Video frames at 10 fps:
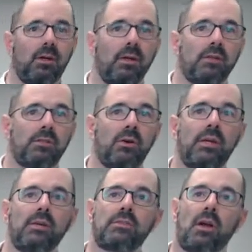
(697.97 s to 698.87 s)
So
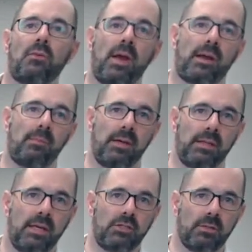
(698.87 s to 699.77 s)
here's our
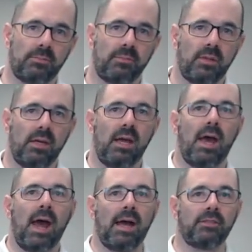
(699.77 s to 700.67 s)
recommendation.
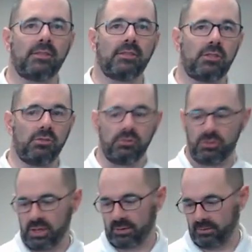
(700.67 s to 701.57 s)
As you check
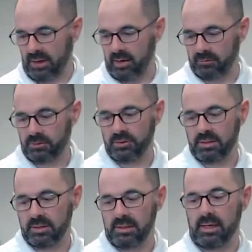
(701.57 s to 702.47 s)
the valve to
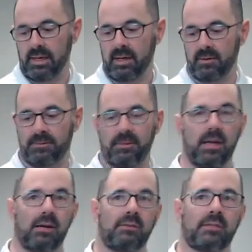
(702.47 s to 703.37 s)
see if
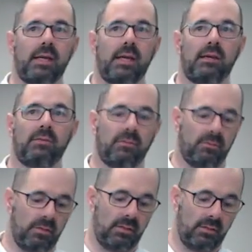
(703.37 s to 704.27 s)
there's a
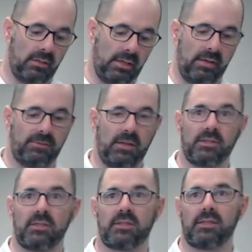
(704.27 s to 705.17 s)

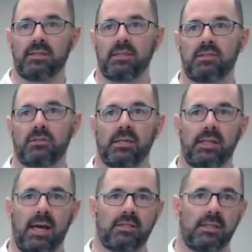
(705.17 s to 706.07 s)
sensor
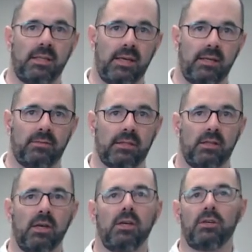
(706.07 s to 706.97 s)
attached at the end of it,
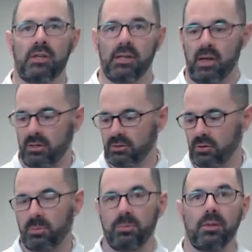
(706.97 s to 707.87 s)
you can
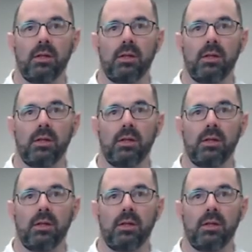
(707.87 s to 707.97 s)
also